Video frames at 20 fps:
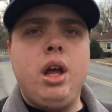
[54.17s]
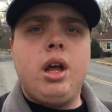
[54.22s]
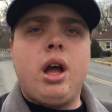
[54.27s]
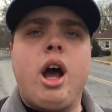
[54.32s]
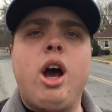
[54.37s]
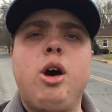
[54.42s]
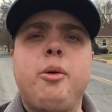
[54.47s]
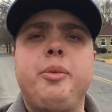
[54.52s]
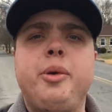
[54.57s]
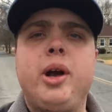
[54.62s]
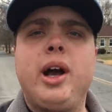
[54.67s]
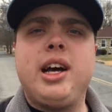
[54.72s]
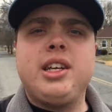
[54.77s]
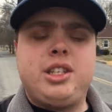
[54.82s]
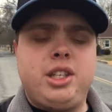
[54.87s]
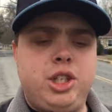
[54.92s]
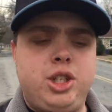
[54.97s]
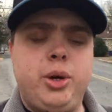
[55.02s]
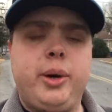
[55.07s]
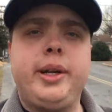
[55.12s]
I hope you
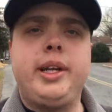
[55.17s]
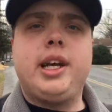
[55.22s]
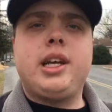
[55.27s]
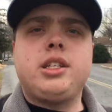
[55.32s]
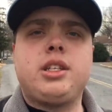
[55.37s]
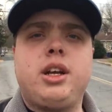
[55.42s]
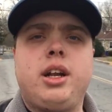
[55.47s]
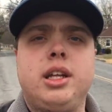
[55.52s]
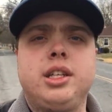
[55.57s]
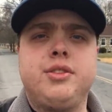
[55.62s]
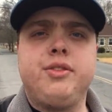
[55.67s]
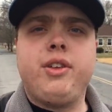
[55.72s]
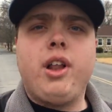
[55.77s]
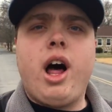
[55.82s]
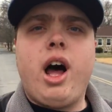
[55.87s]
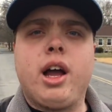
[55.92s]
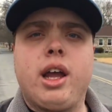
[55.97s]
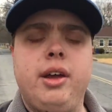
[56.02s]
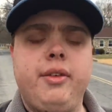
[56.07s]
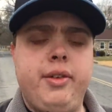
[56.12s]
guys enjoyed yesterday's
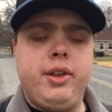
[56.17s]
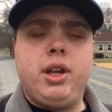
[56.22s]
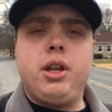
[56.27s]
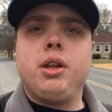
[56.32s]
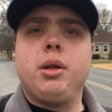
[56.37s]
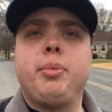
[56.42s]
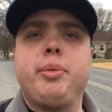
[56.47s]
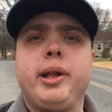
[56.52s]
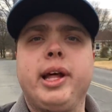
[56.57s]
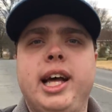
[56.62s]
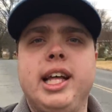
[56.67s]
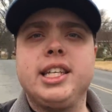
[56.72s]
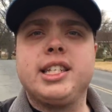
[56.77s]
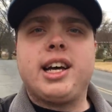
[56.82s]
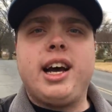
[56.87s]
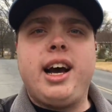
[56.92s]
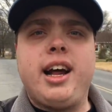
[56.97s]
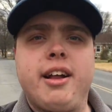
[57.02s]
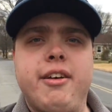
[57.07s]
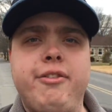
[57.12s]
vlog, even though the plans
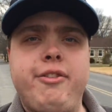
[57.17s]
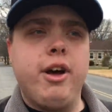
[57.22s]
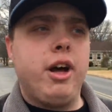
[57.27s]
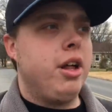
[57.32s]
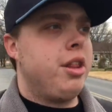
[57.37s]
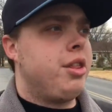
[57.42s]
kind of fell